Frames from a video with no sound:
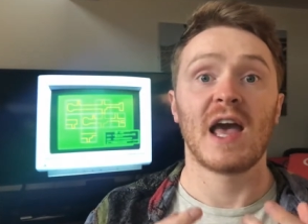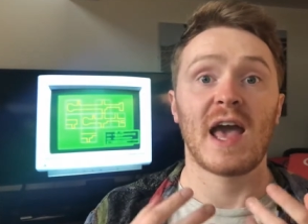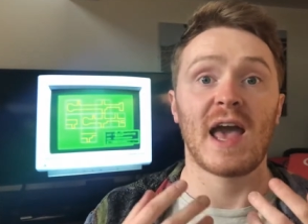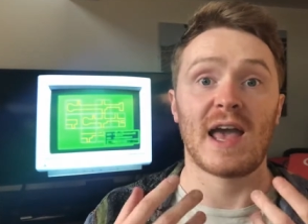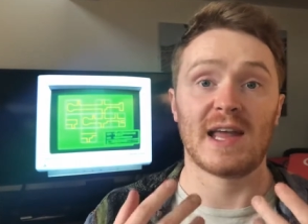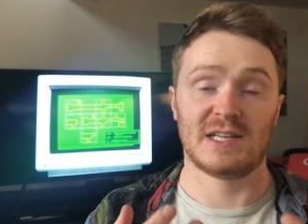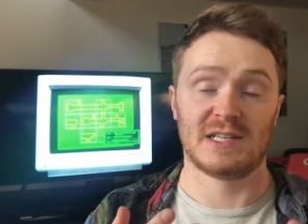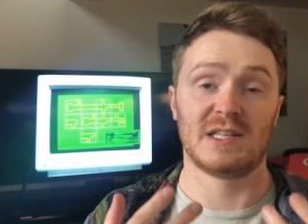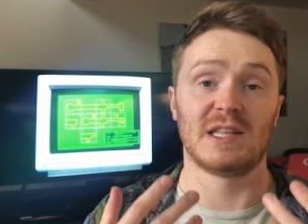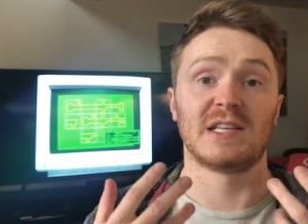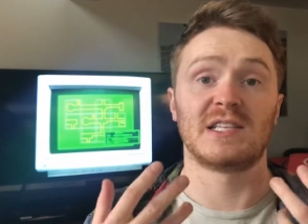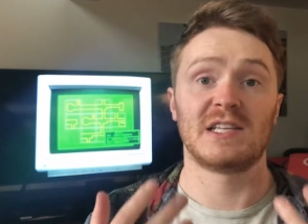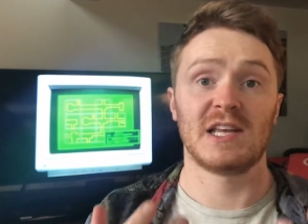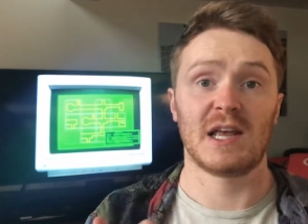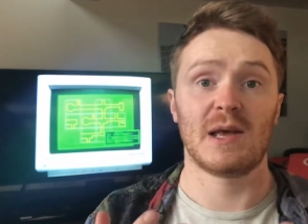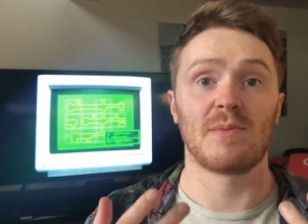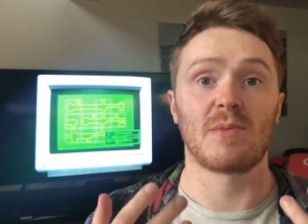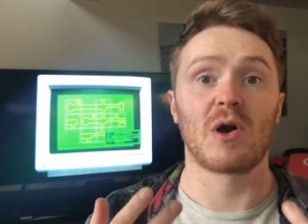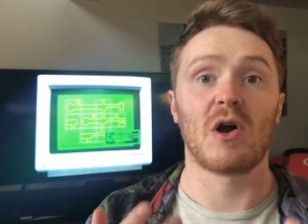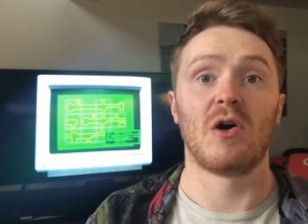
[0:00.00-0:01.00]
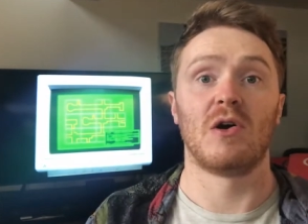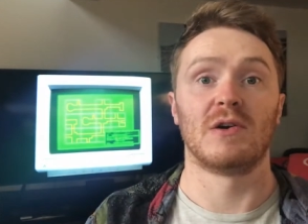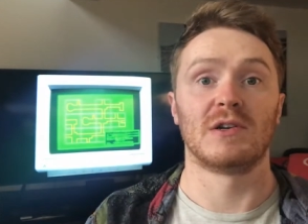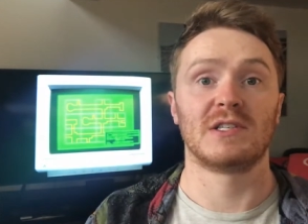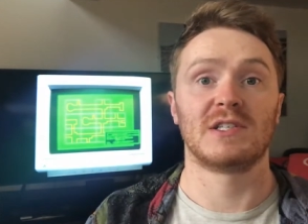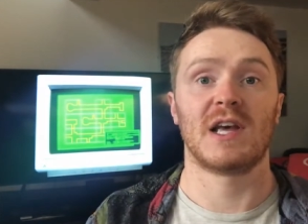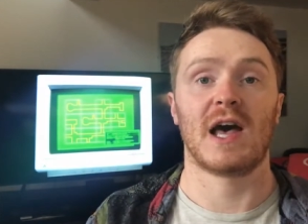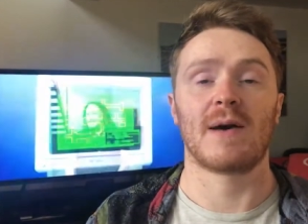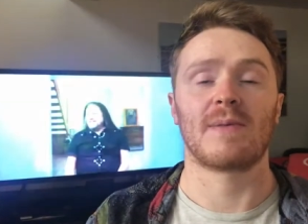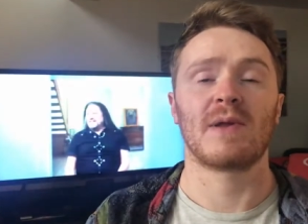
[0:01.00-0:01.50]
It's the same
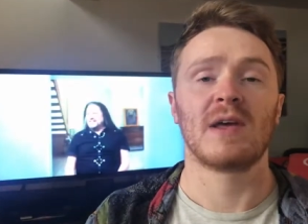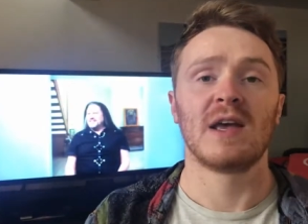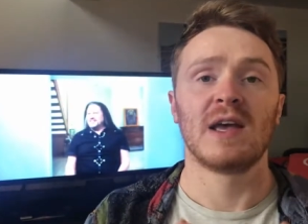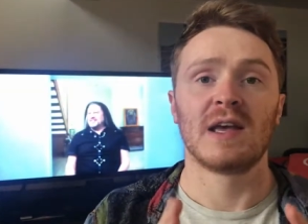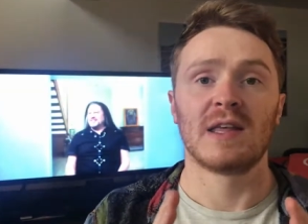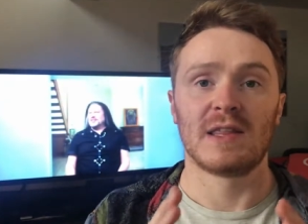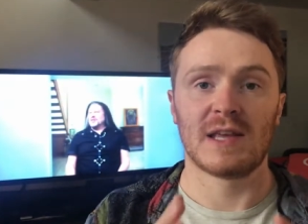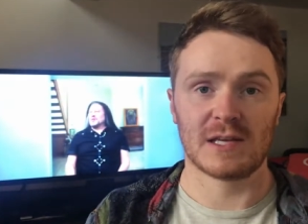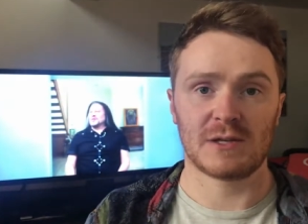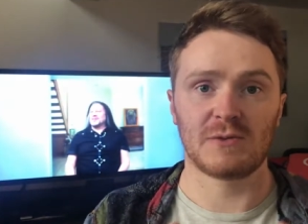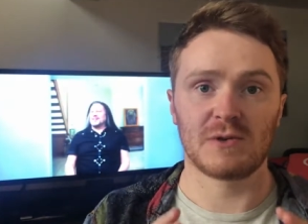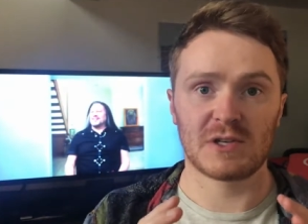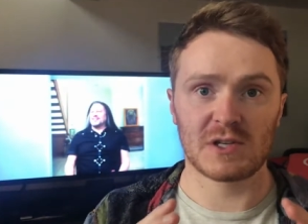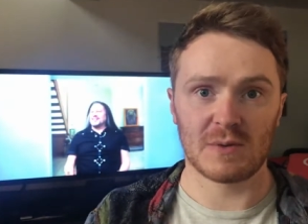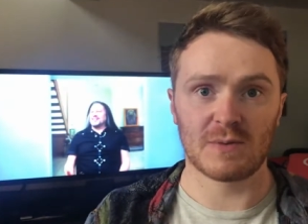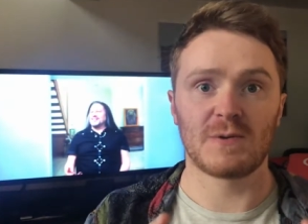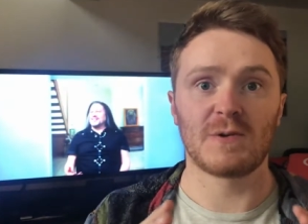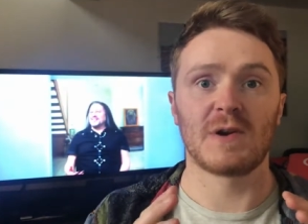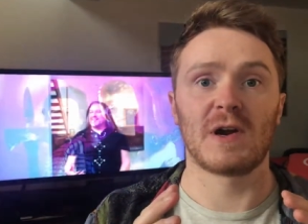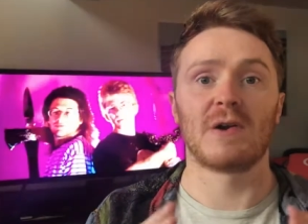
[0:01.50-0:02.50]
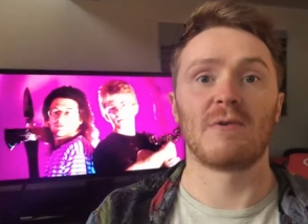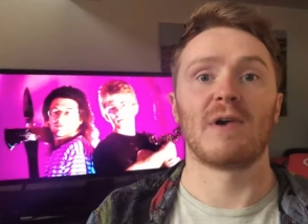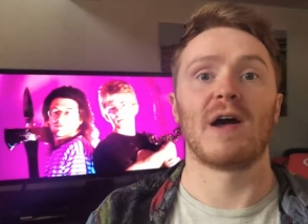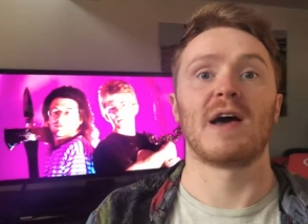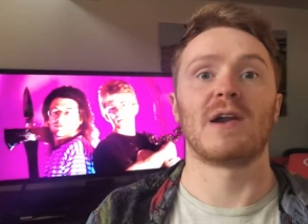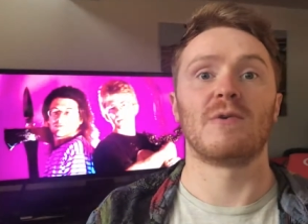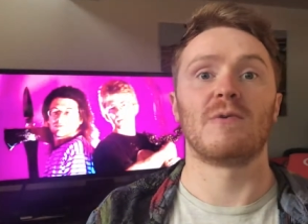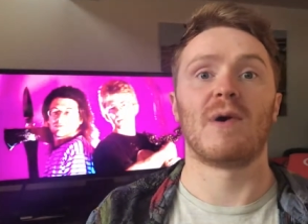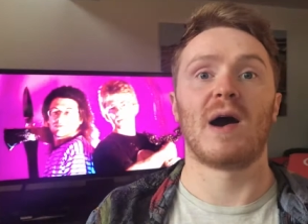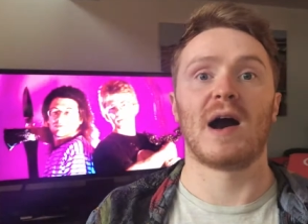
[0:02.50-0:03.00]
concept. This was something I
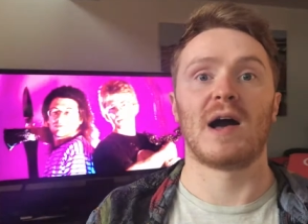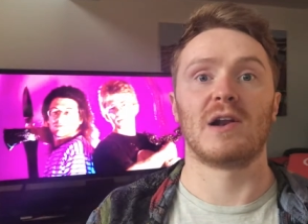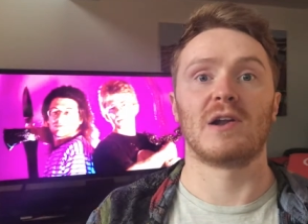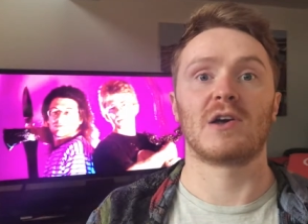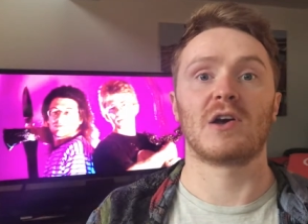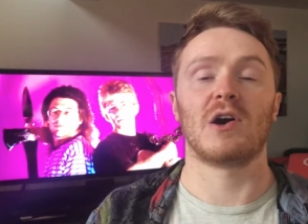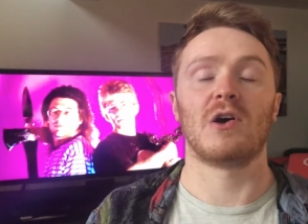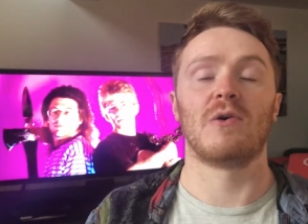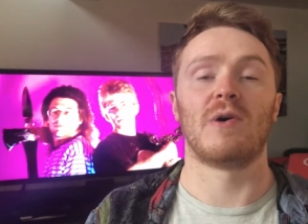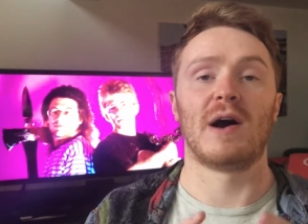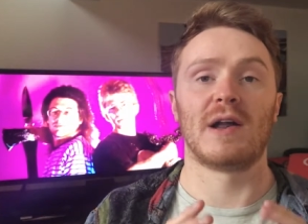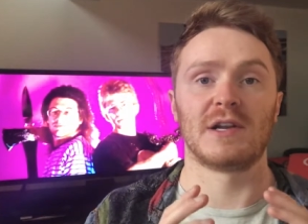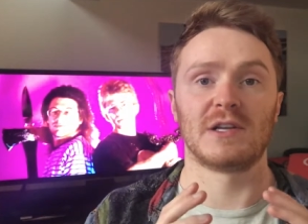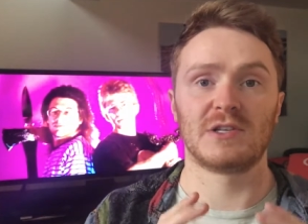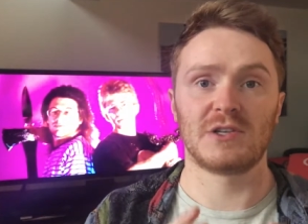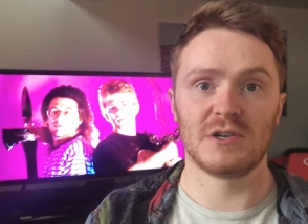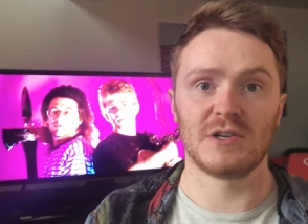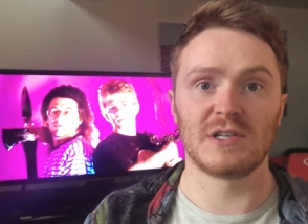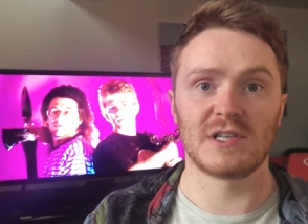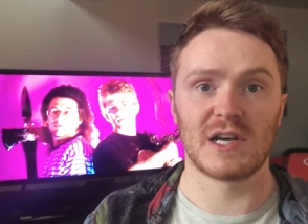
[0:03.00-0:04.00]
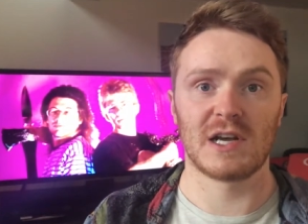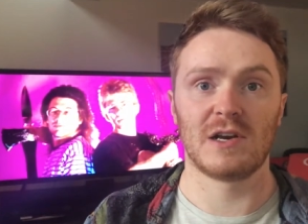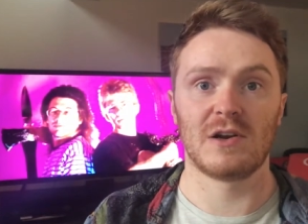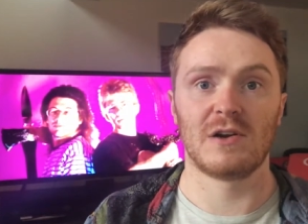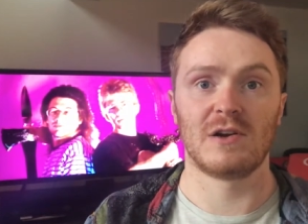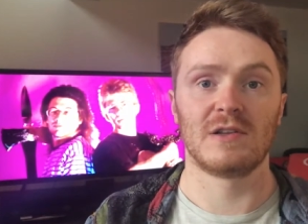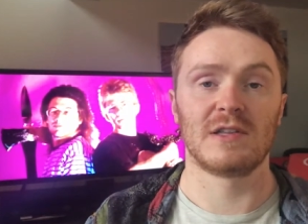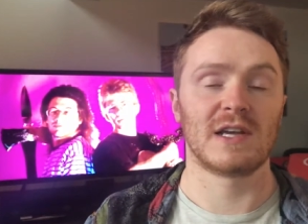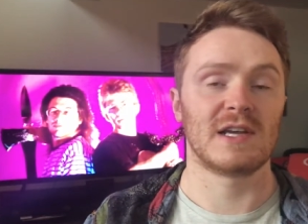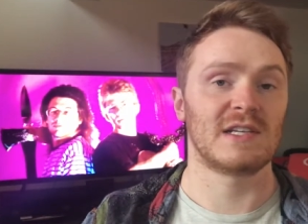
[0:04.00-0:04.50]
read a while ago, and as soon as I
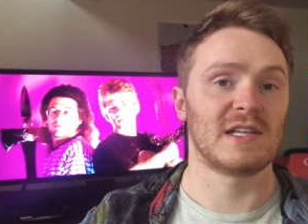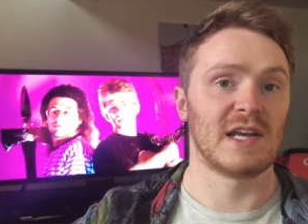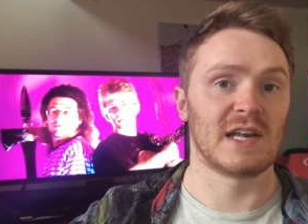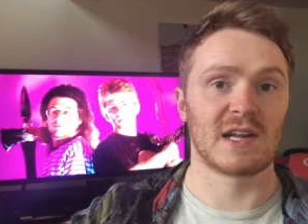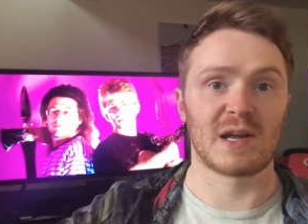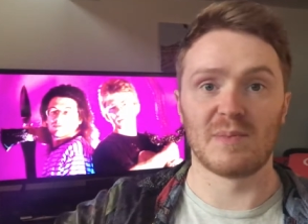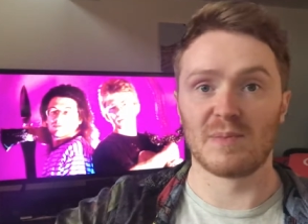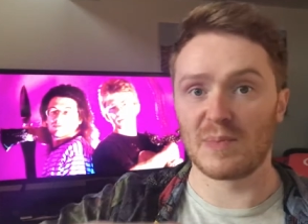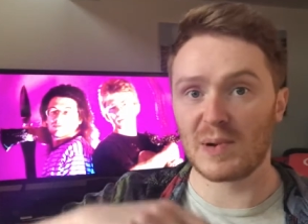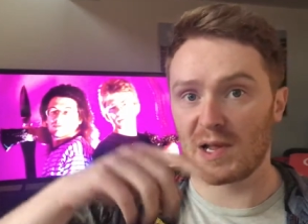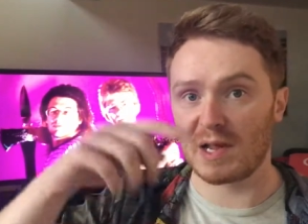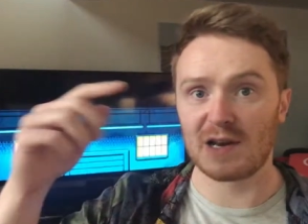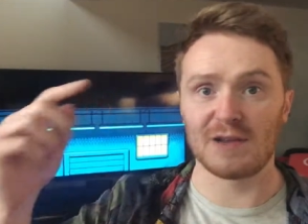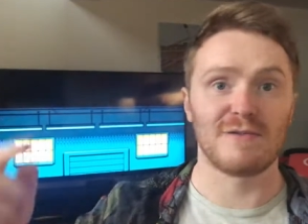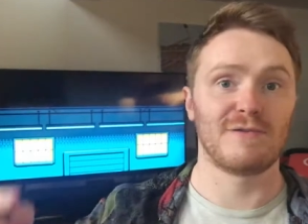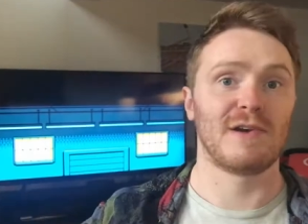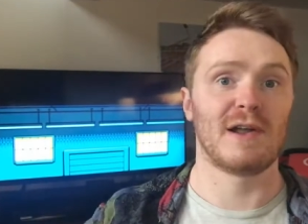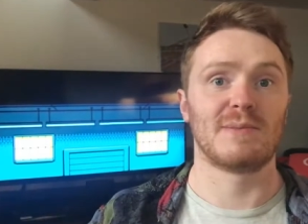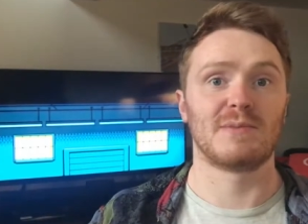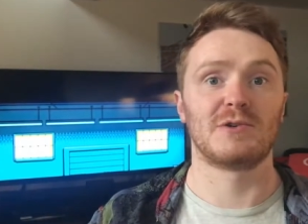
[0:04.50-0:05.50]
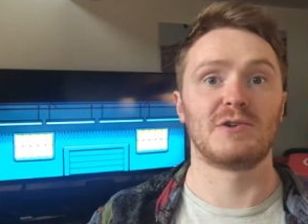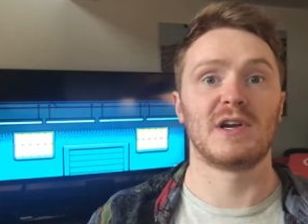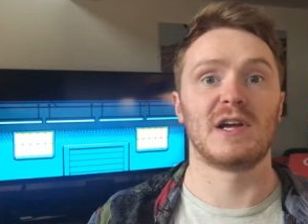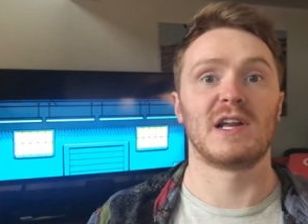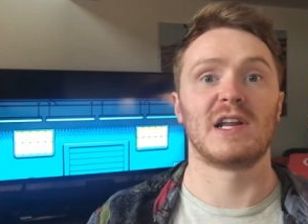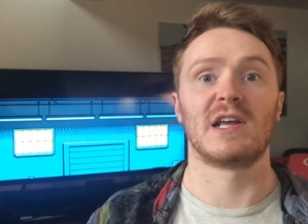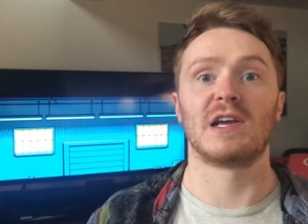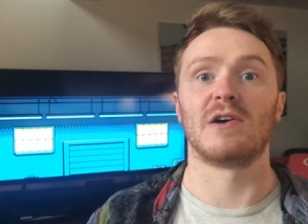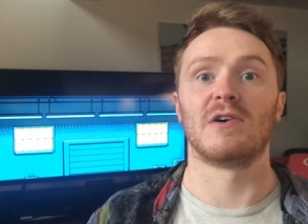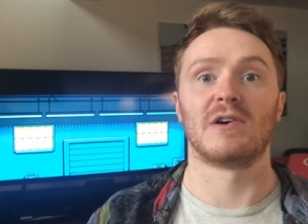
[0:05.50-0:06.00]
learned this, it completely flipped
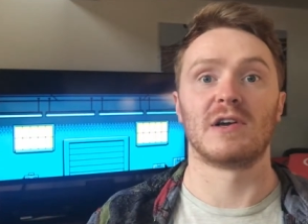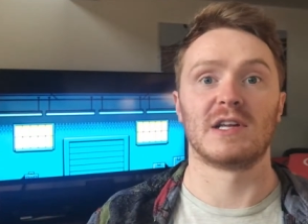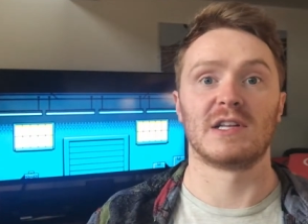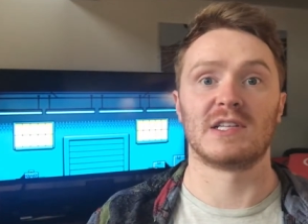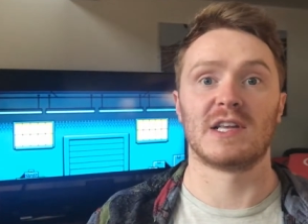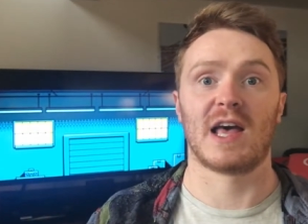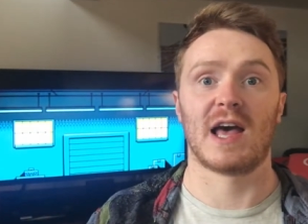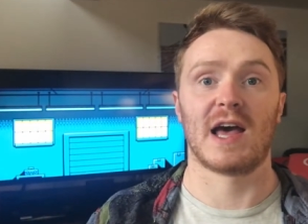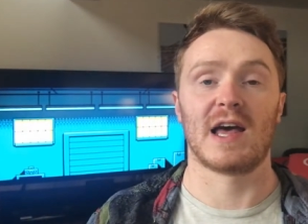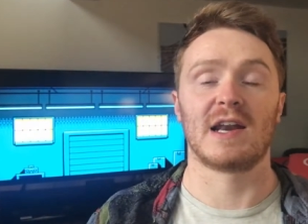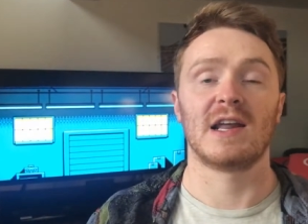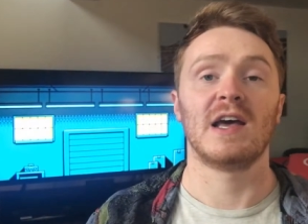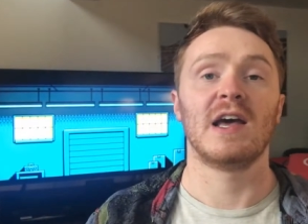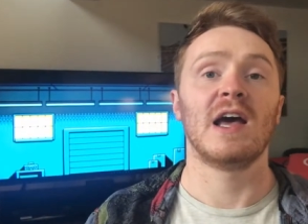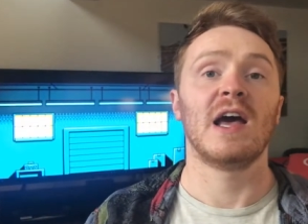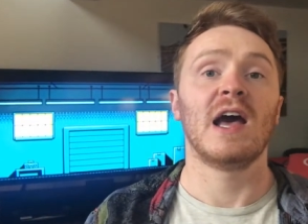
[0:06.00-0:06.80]
trading on its head.